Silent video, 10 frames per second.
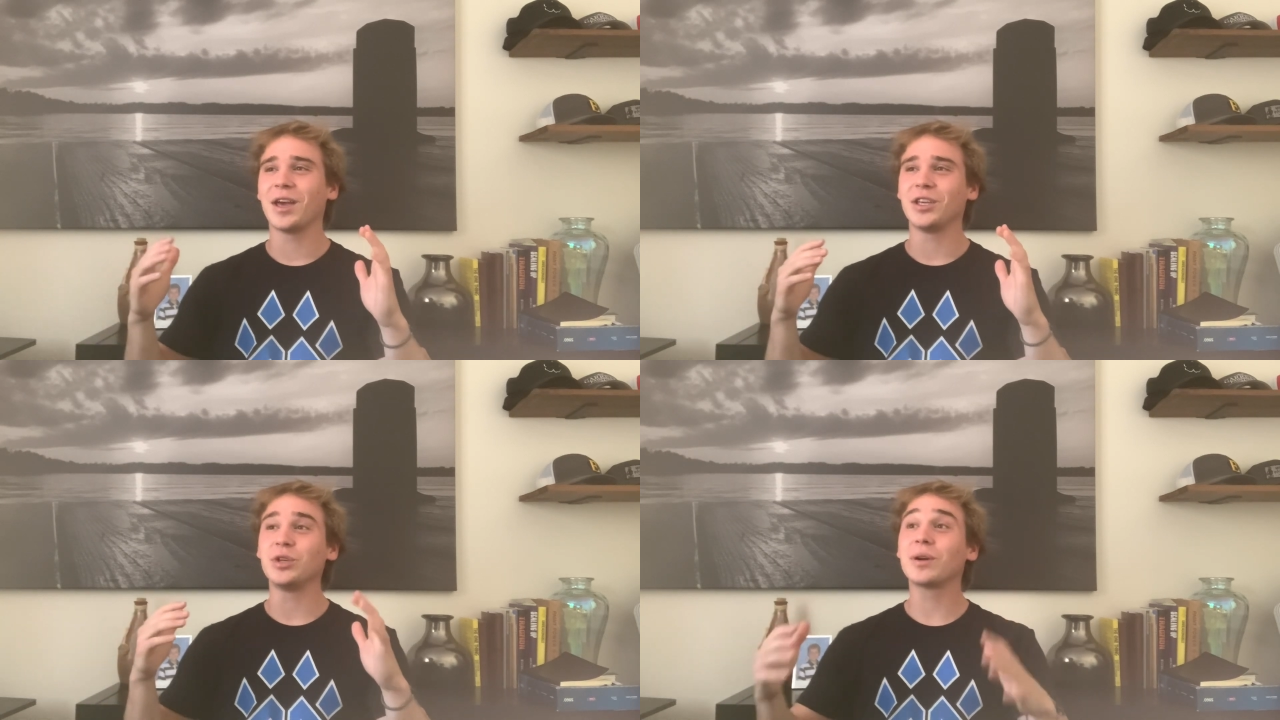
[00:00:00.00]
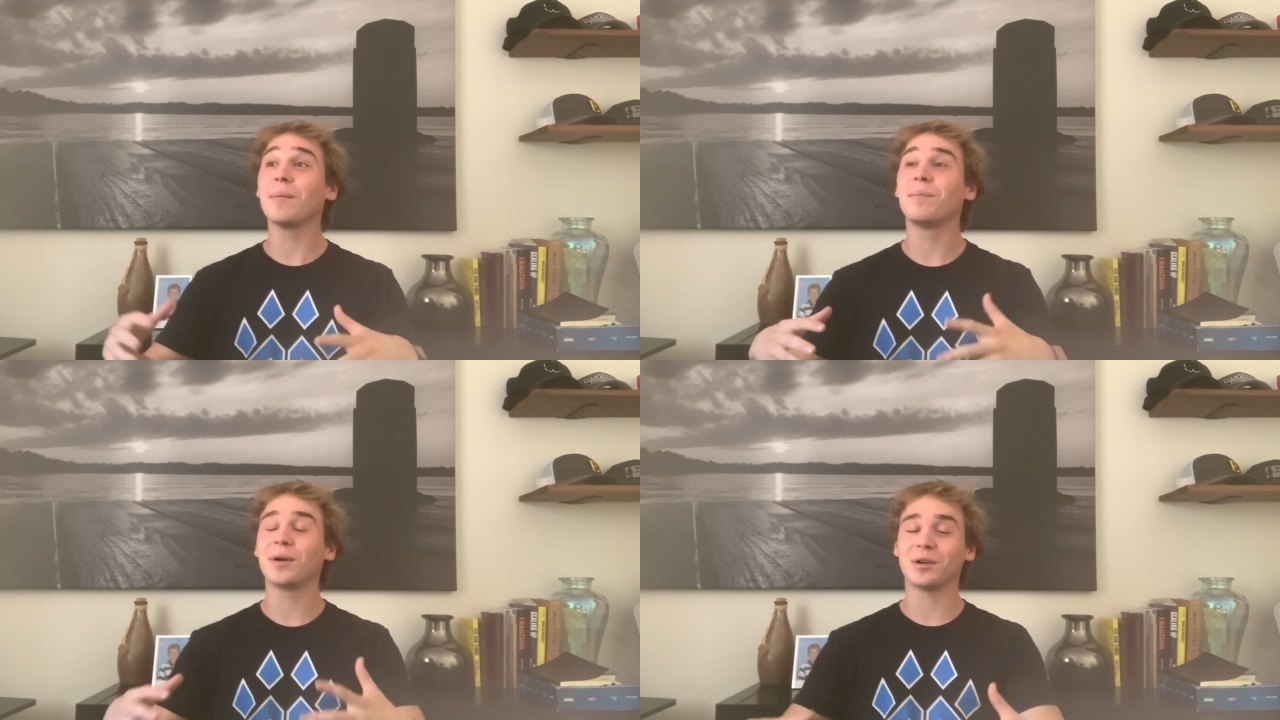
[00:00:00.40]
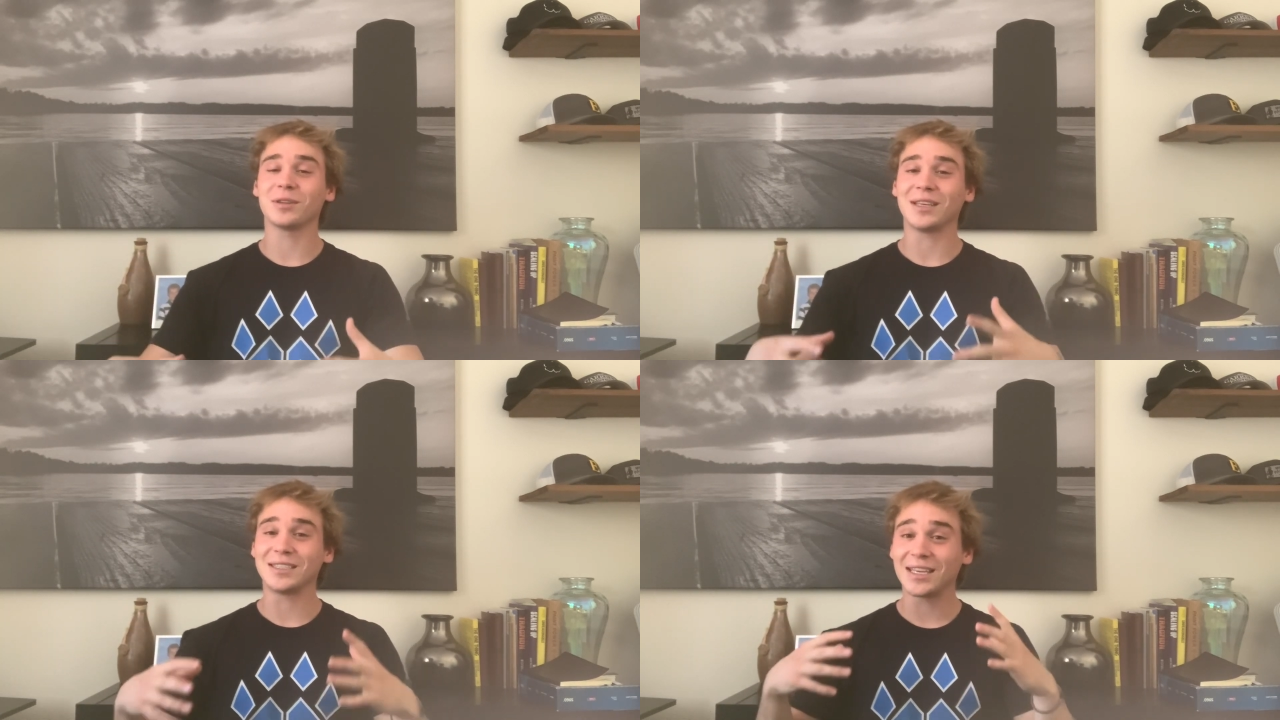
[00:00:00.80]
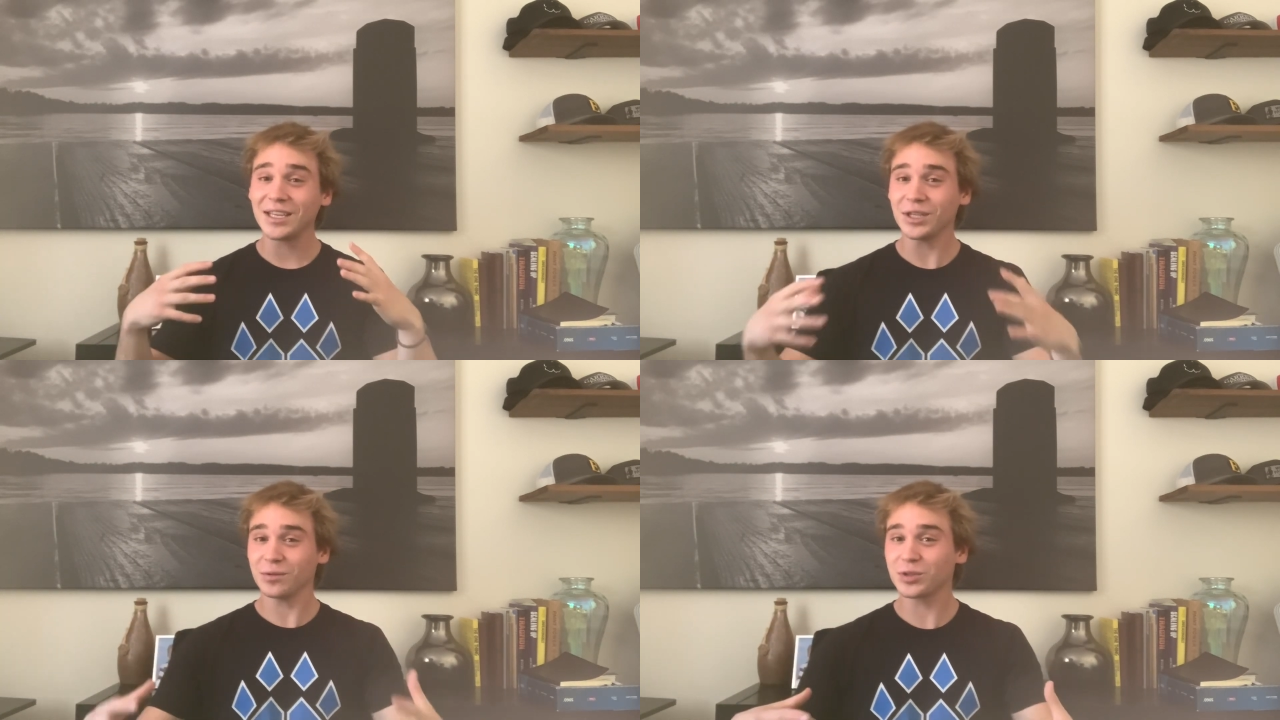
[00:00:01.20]
you can build these
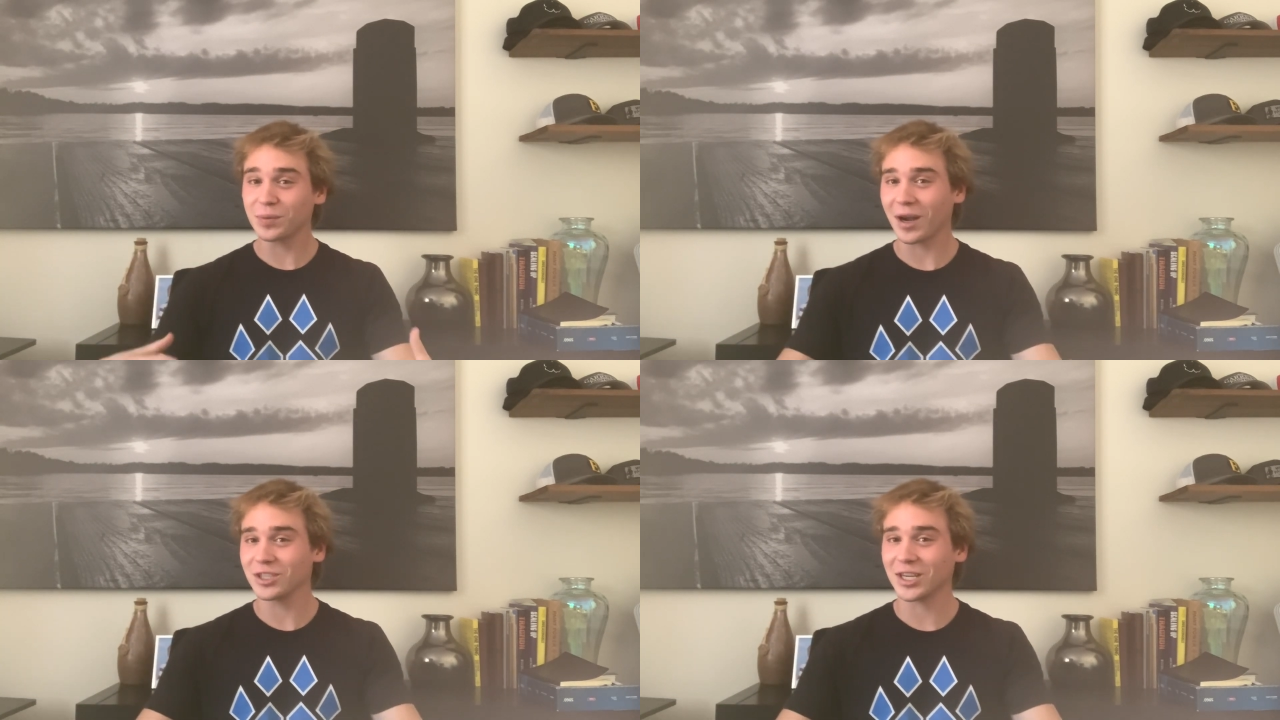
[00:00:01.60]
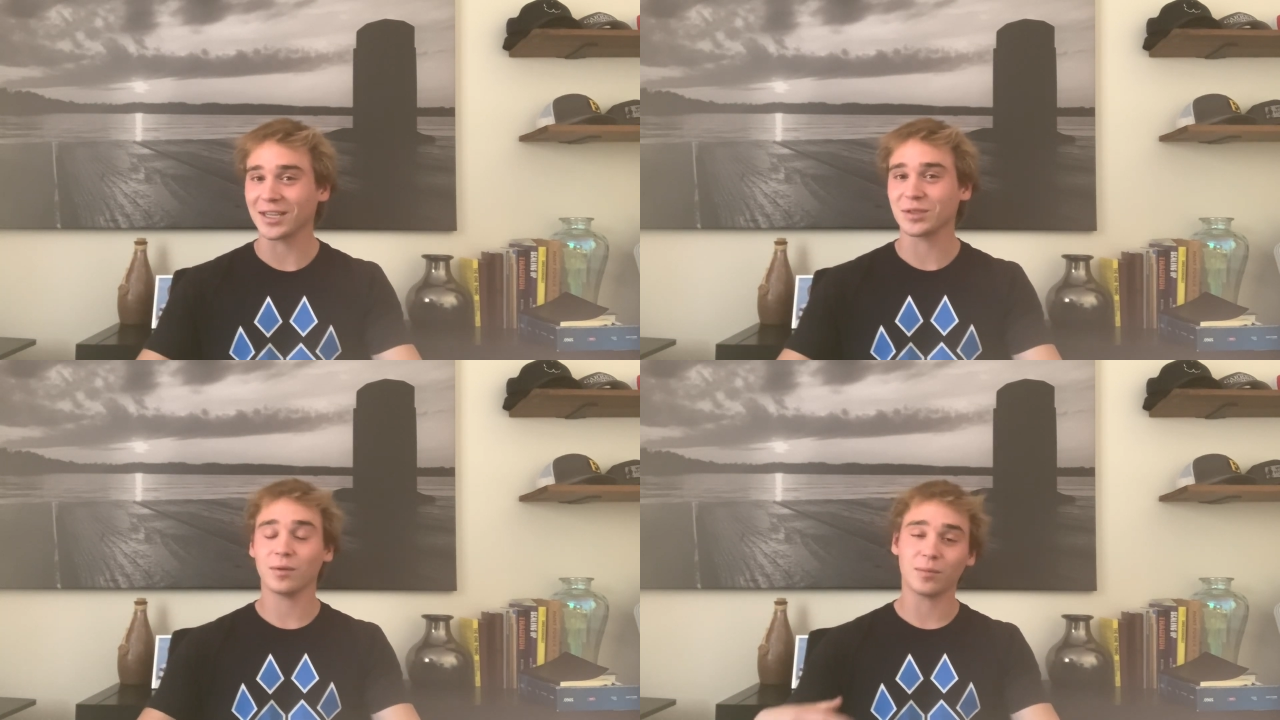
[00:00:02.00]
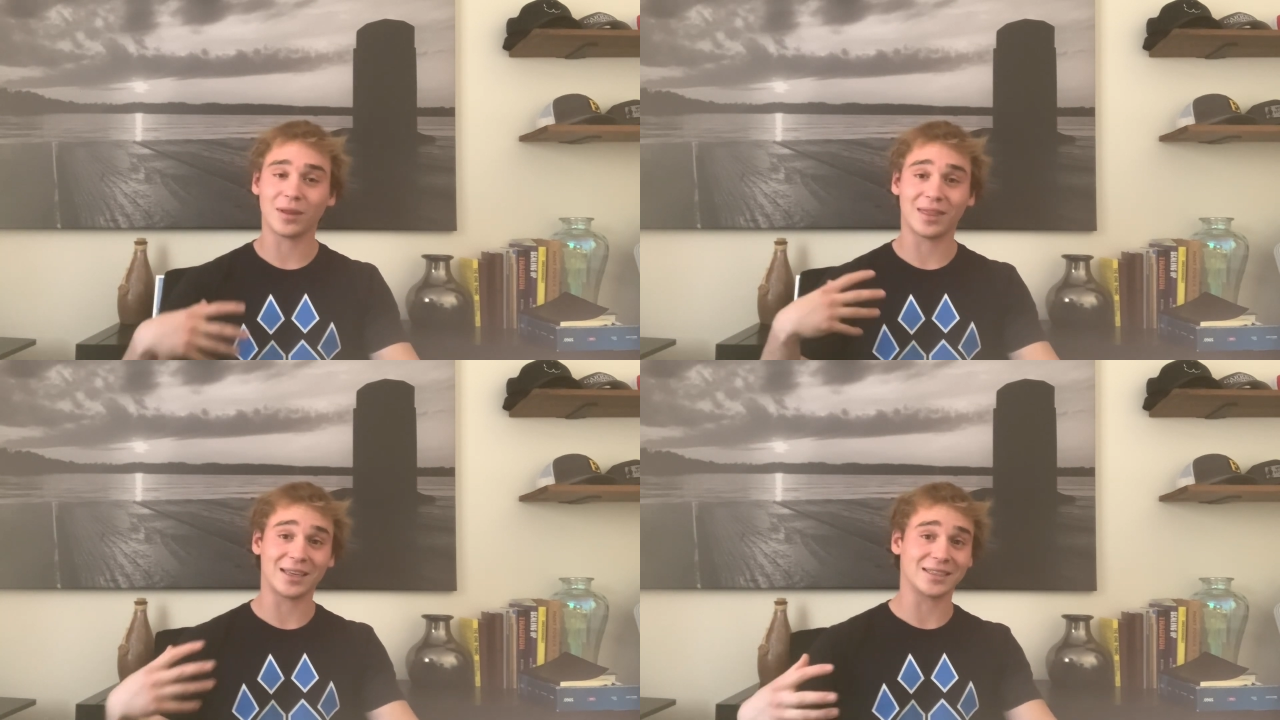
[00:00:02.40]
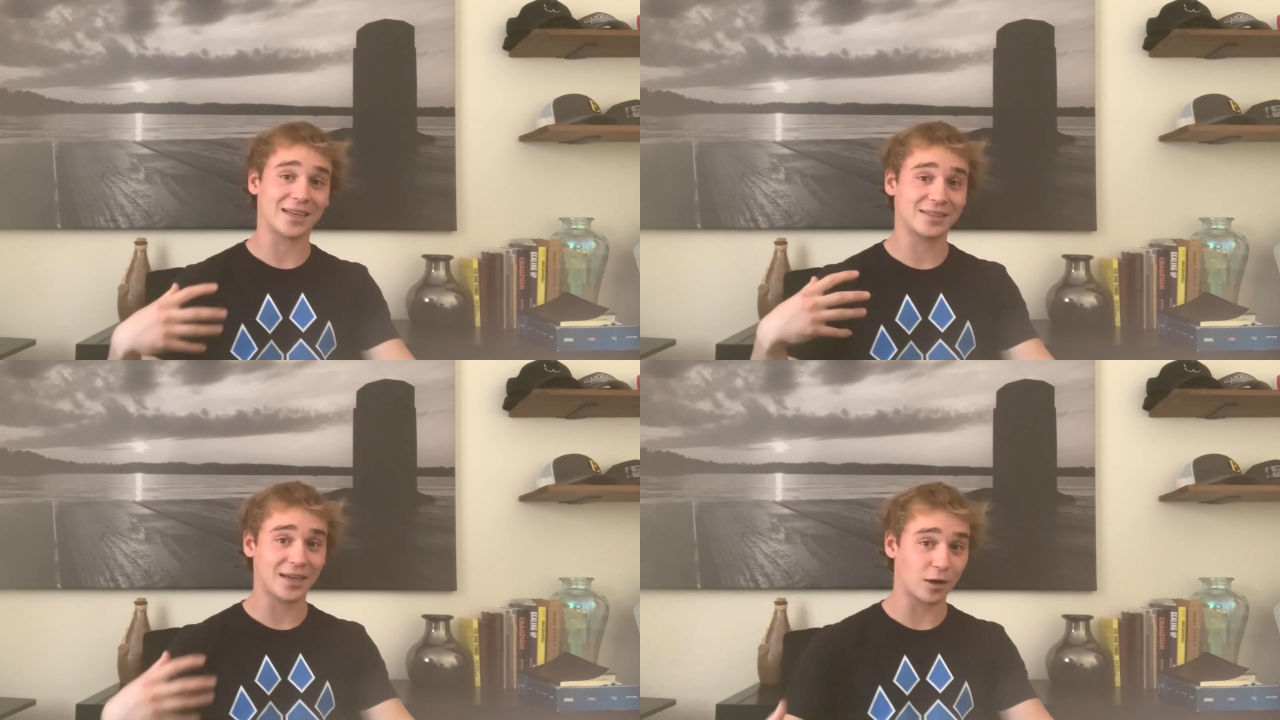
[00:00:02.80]
huge projects with things
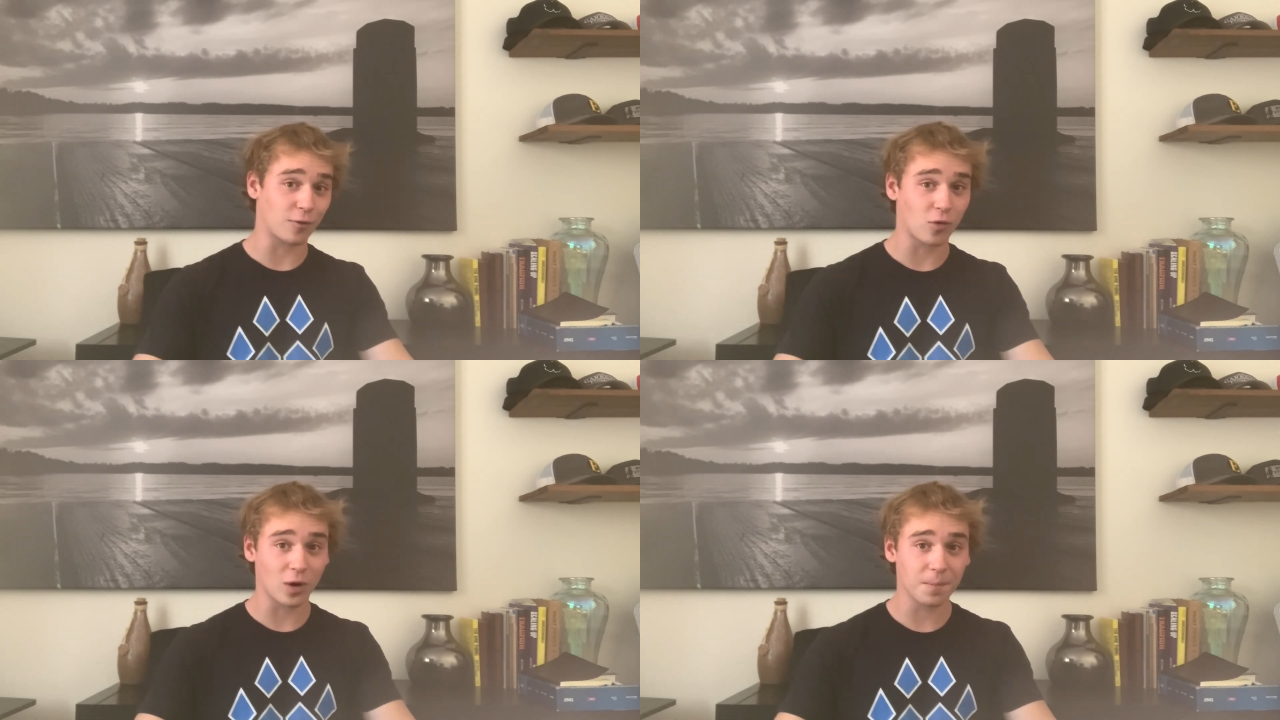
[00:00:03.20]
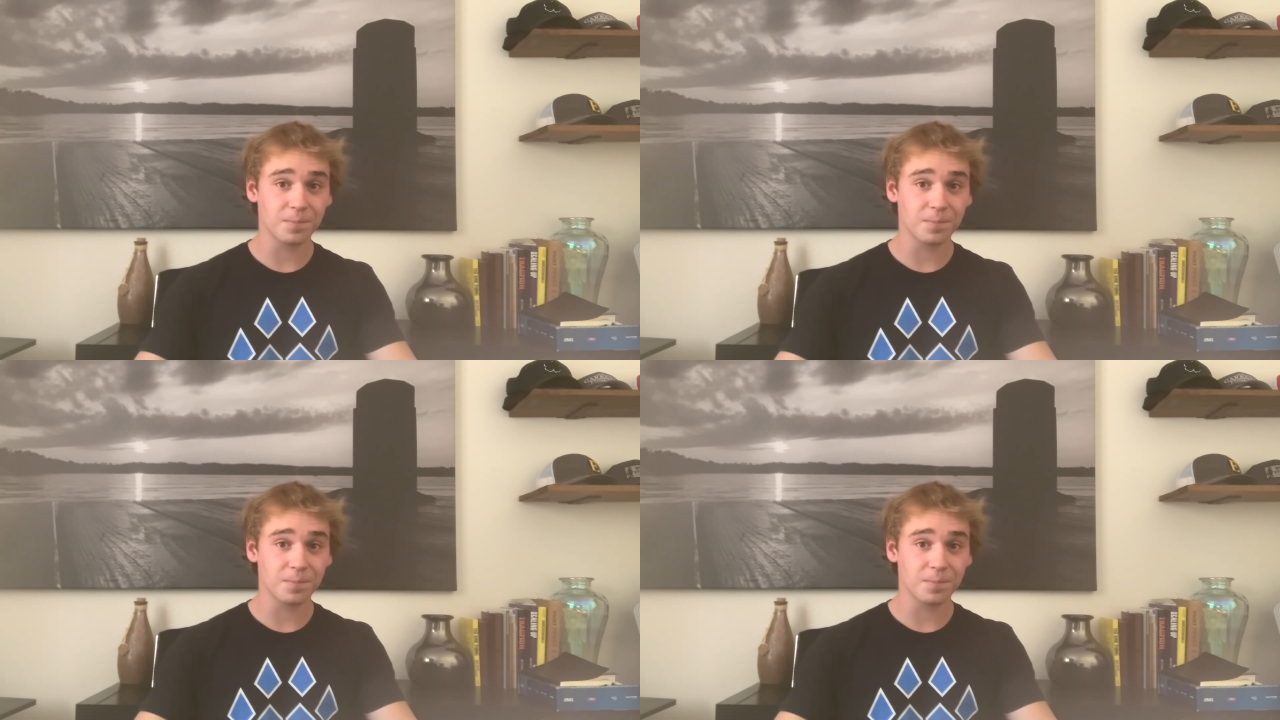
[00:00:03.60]
like Terraform